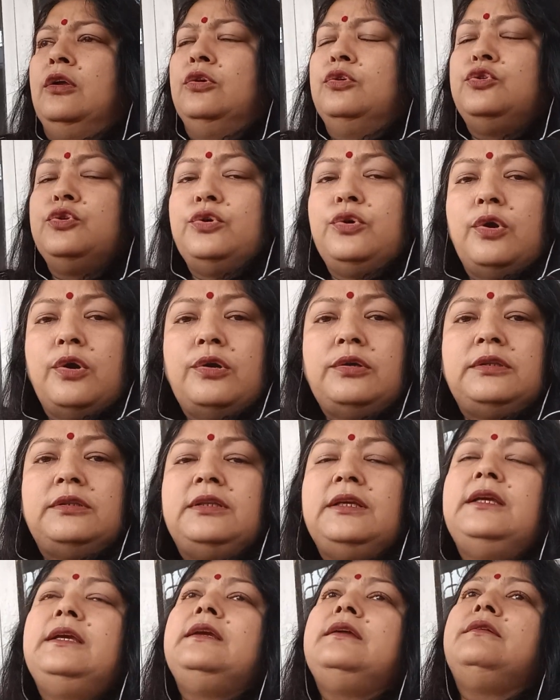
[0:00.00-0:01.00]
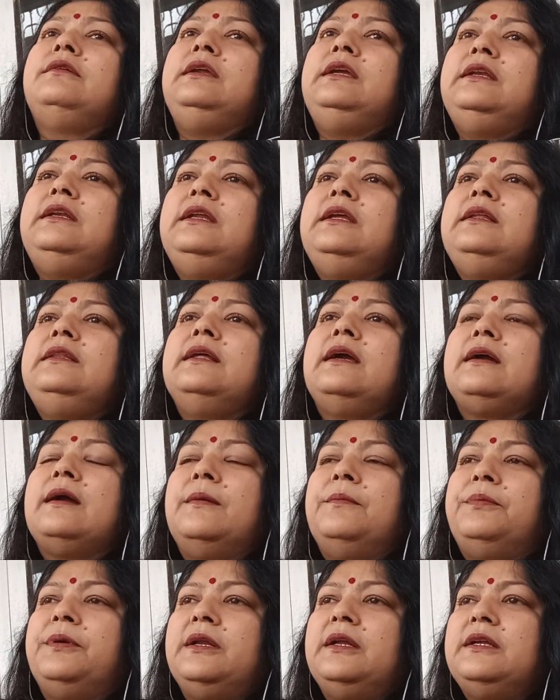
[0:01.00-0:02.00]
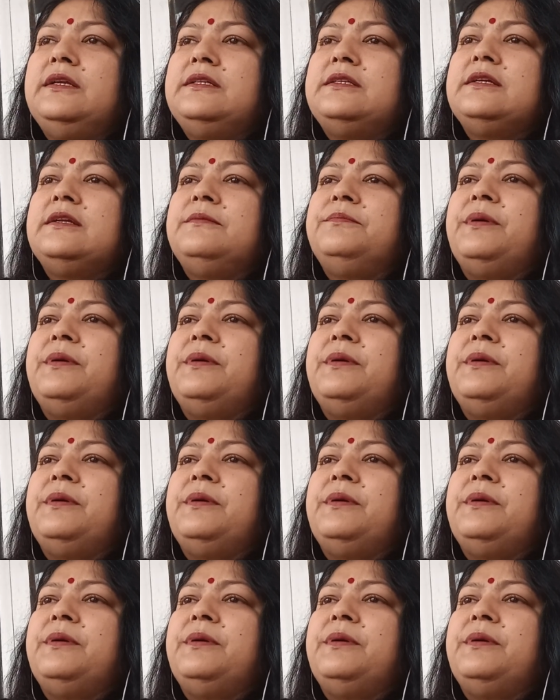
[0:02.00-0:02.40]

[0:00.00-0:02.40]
do not think reading the comprehension